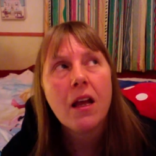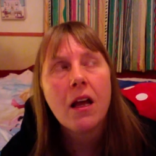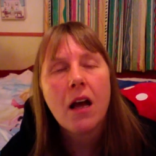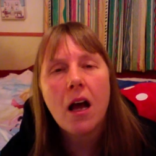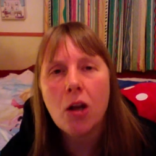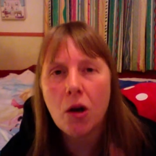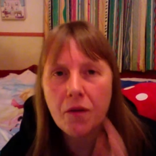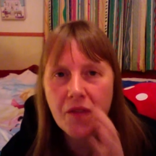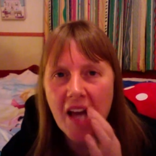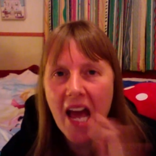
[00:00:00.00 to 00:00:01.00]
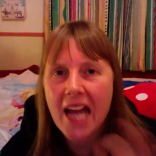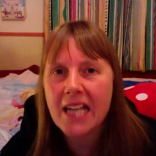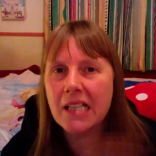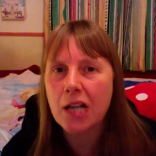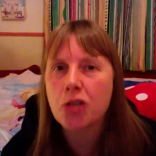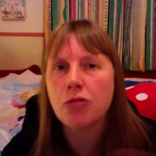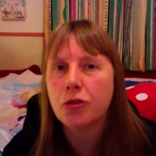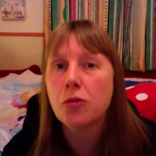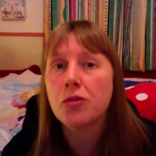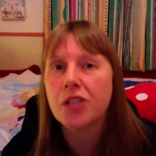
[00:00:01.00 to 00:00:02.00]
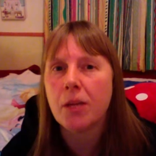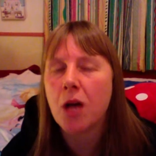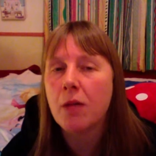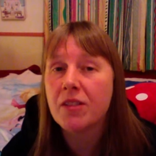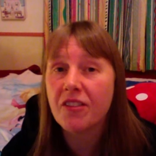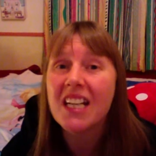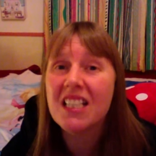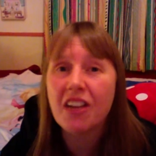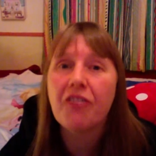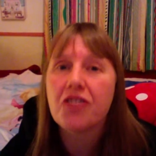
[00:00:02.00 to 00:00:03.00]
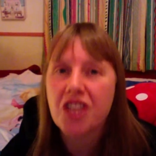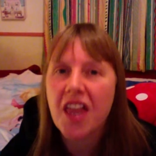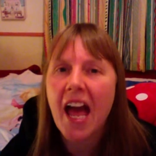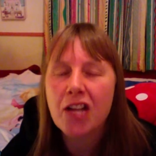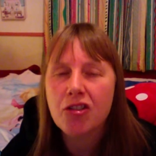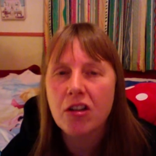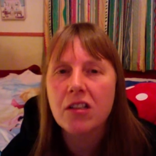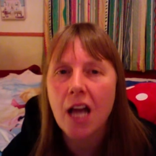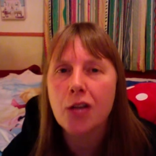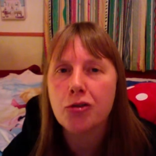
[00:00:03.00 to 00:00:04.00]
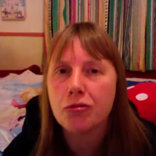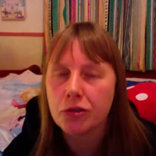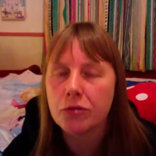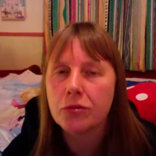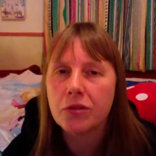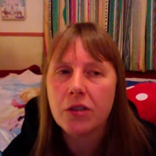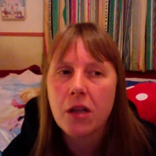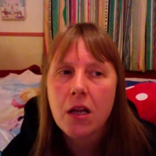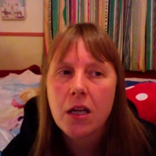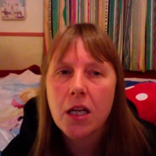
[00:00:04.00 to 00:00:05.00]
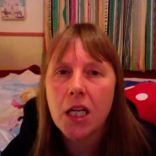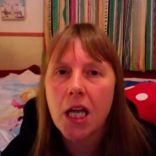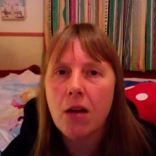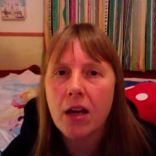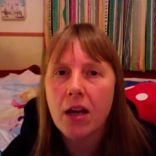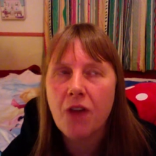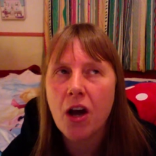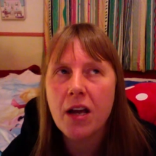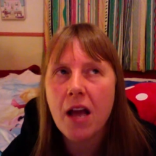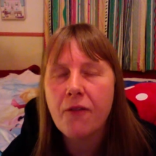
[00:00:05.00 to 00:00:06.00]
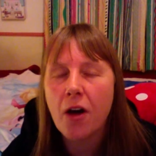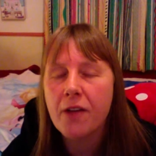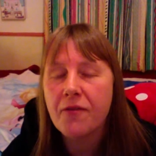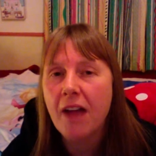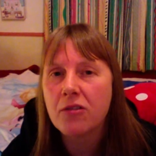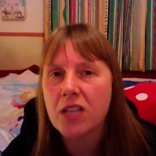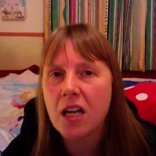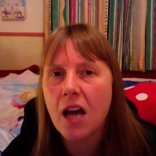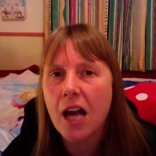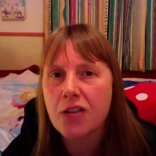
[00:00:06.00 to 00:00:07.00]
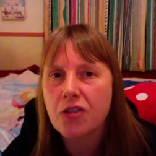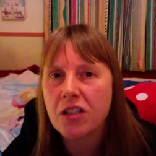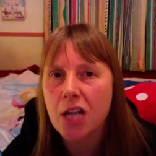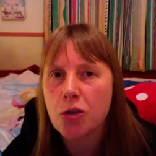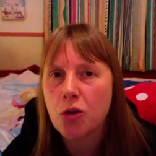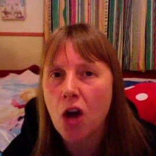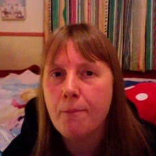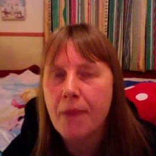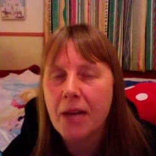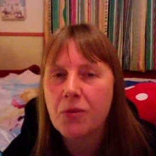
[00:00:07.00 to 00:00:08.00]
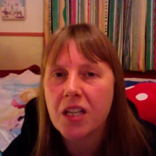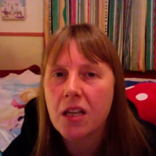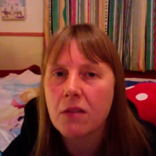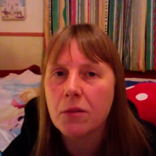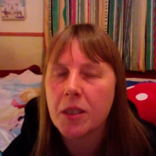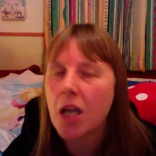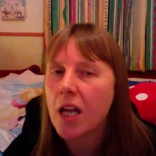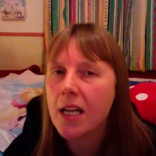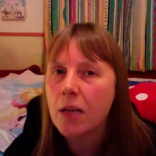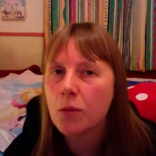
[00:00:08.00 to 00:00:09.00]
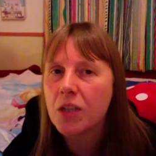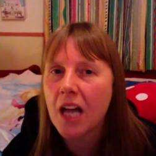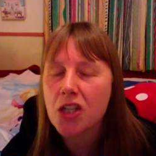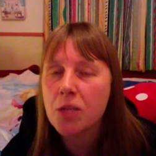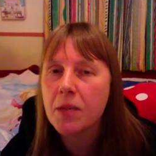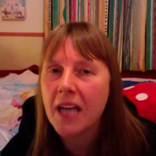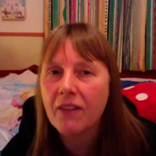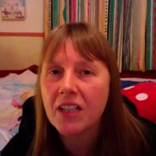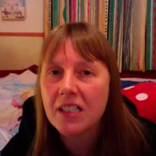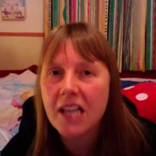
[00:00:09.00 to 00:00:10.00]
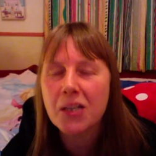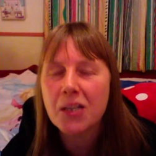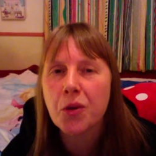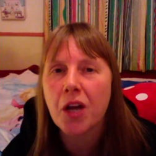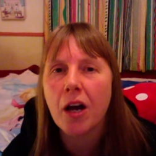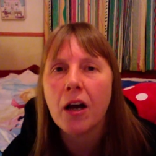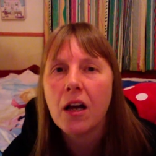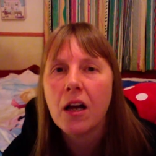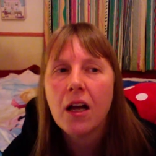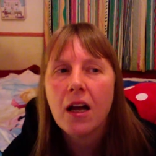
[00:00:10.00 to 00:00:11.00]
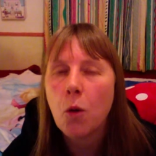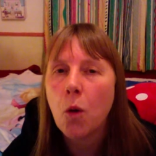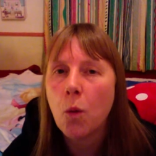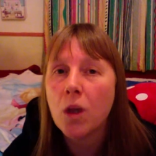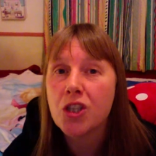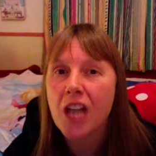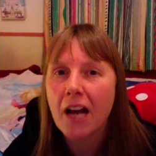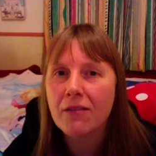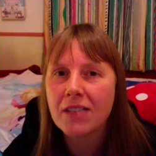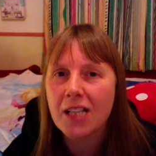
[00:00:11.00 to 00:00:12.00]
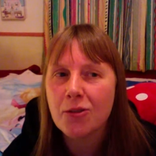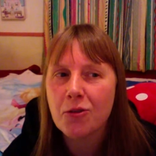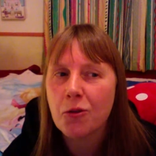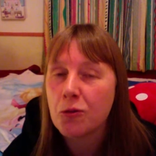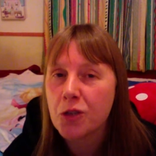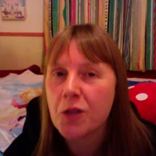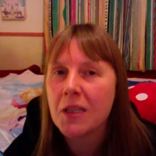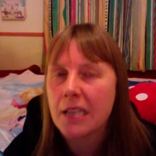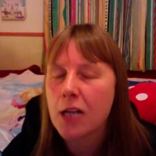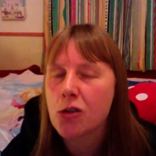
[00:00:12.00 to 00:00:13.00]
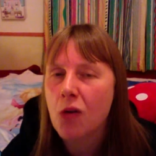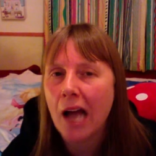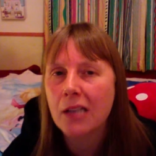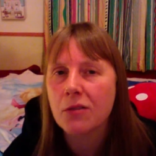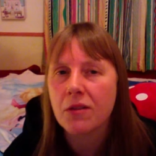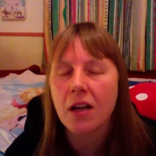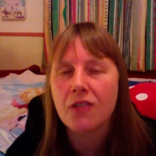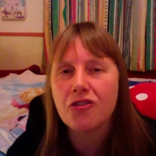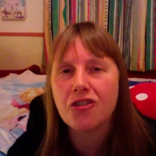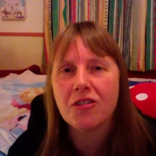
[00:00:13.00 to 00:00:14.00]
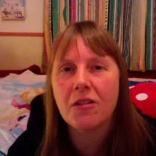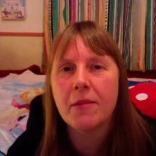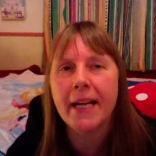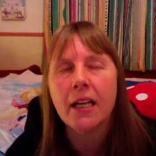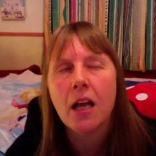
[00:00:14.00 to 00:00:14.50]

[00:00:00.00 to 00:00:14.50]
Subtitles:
a lot of the asexual rules sometimes are very different to the heterosexual rules. You know, like, if I found a heterosexual guy in bed with another woman, likely he would actually be having sex with her, or want to have sex with her, or doing sexual acts with her. Do you see what I mean?